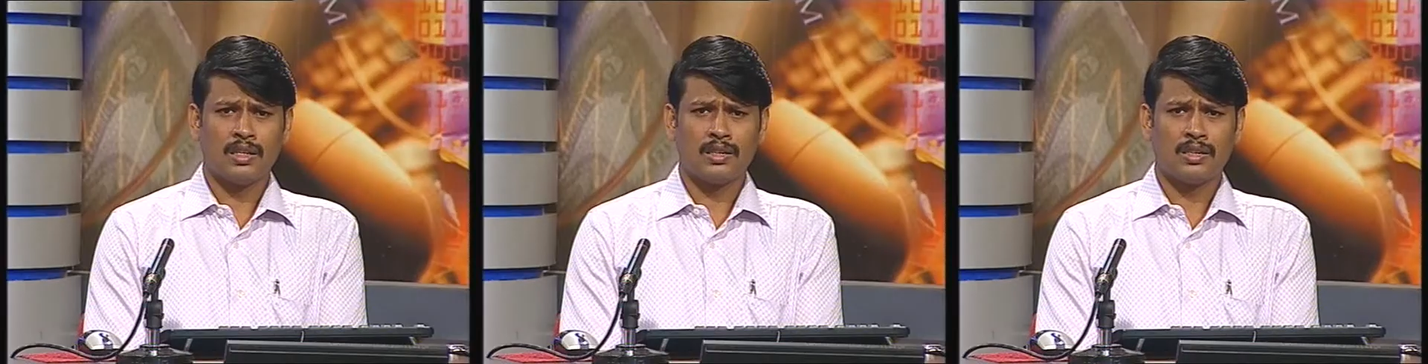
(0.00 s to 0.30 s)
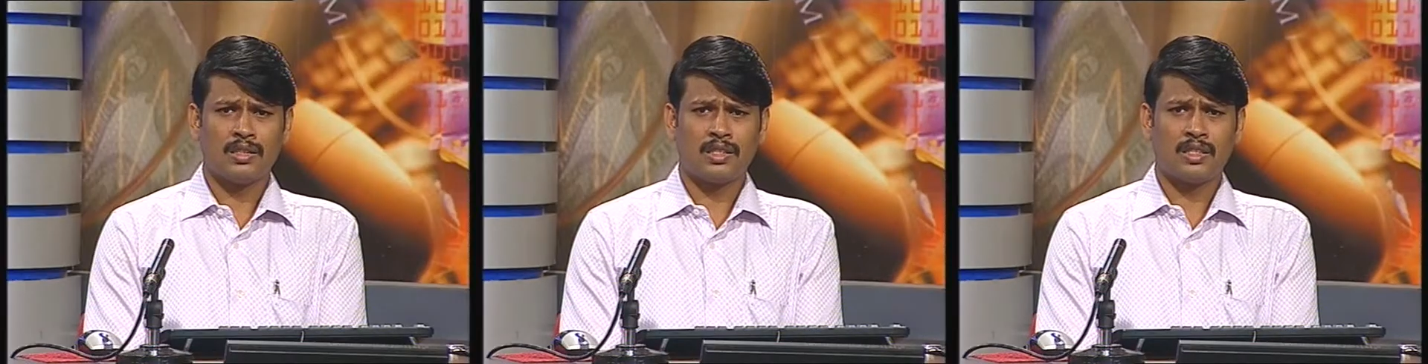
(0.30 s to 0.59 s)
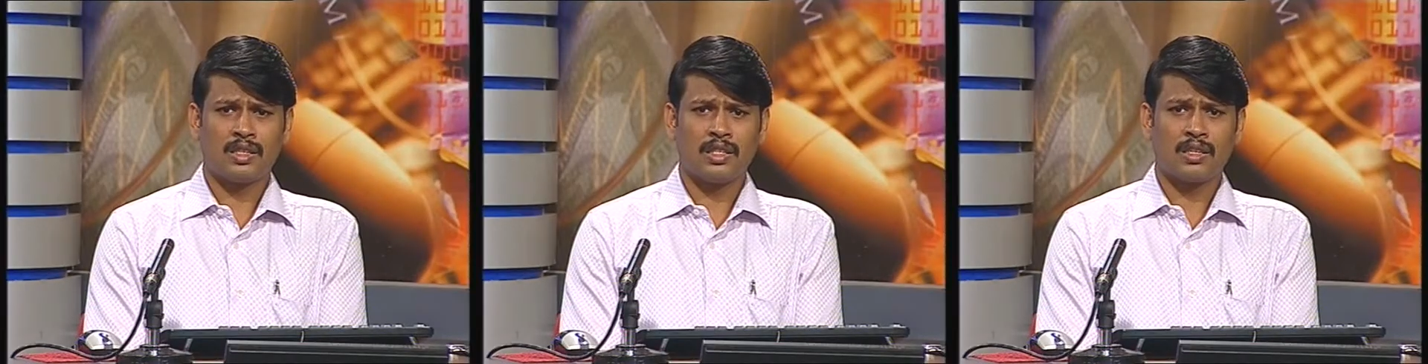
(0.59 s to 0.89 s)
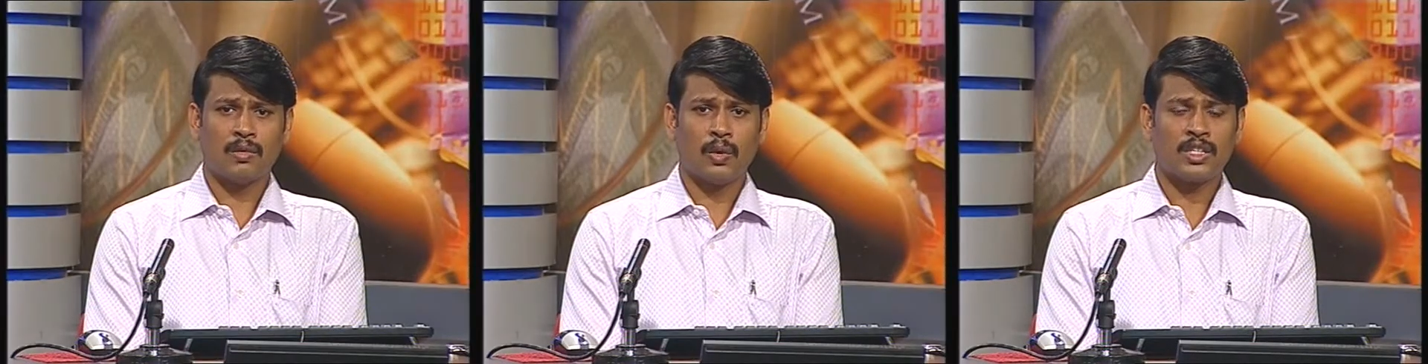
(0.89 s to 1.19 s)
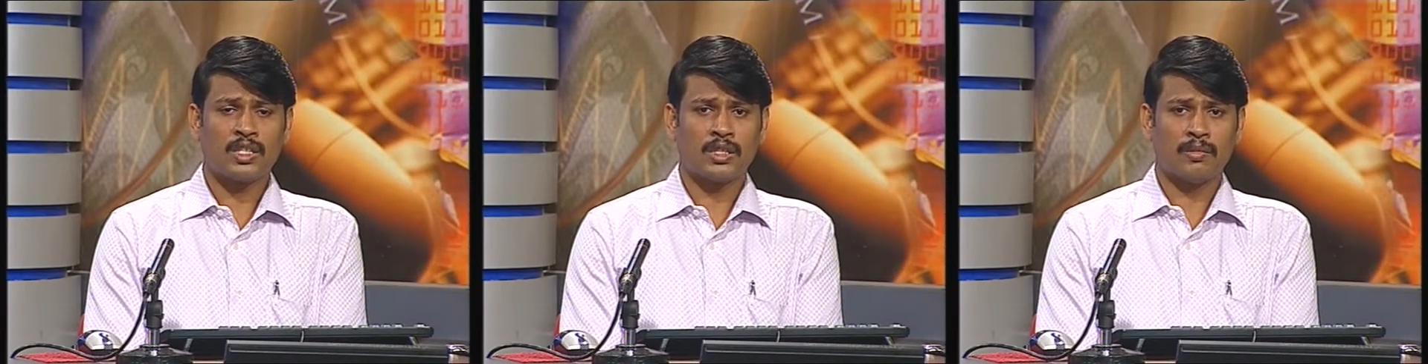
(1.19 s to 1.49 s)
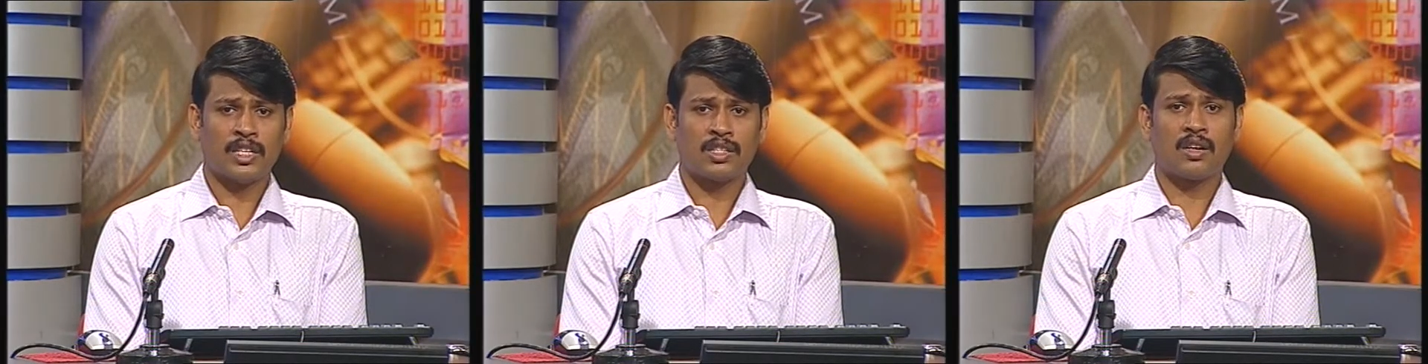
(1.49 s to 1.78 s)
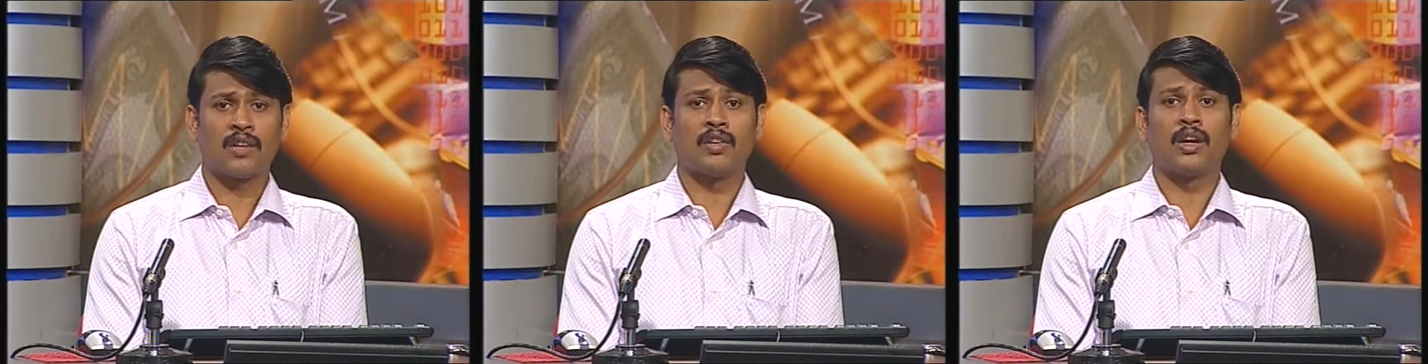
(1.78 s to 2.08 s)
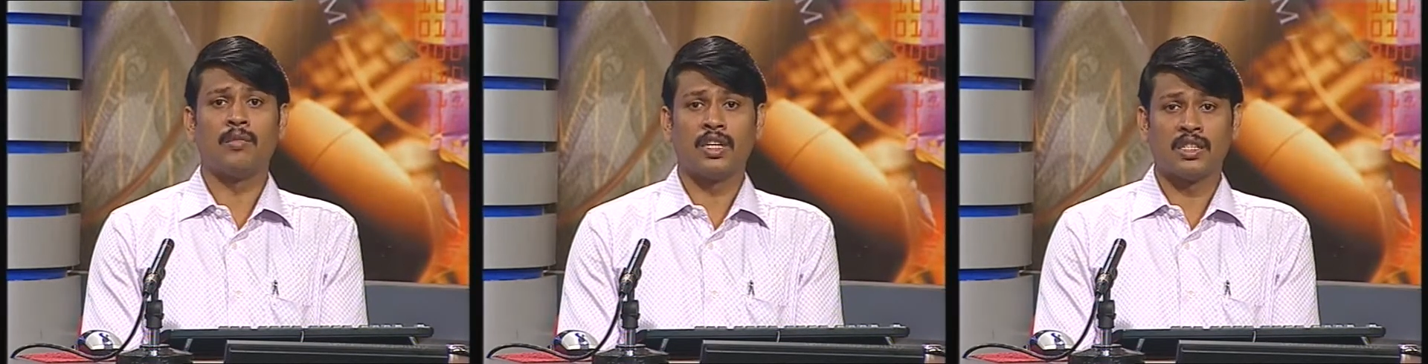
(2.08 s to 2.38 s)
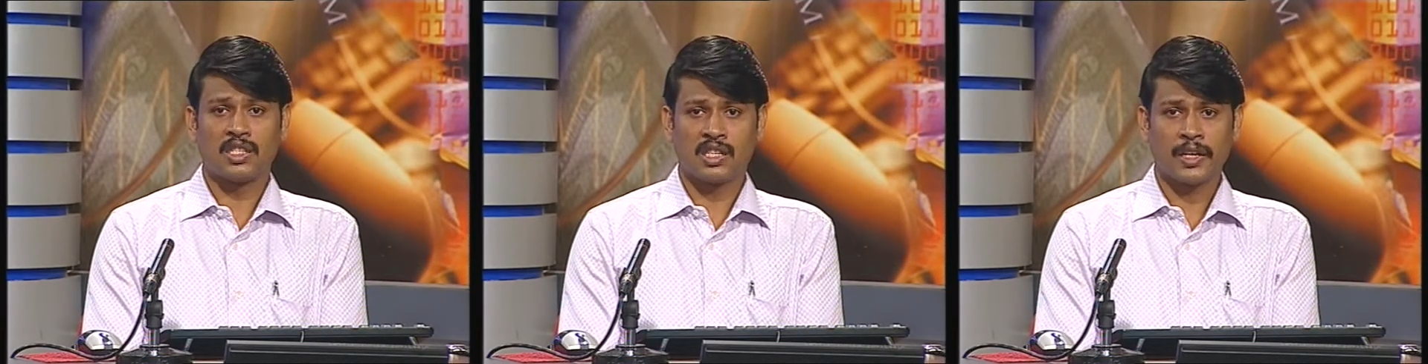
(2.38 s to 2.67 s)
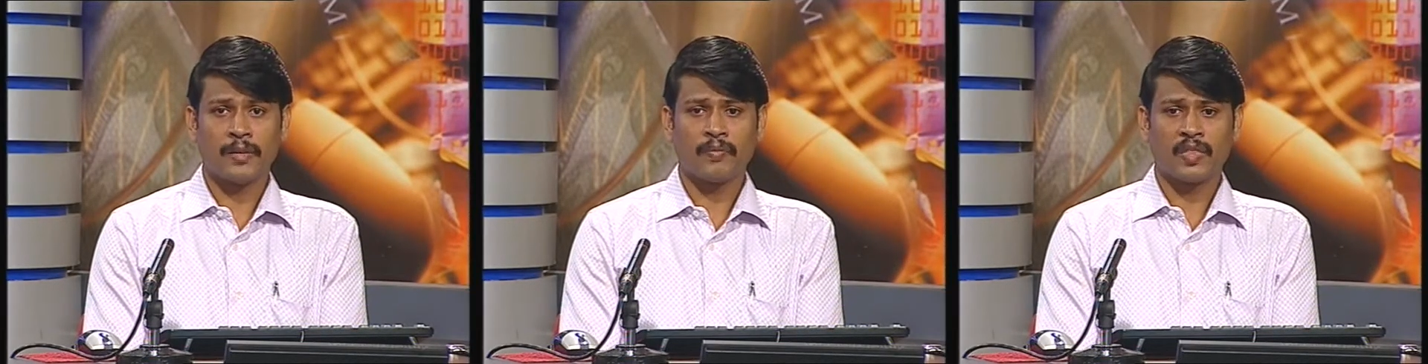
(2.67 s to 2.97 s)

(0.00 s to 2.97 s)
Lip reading: it works based on our commands, right?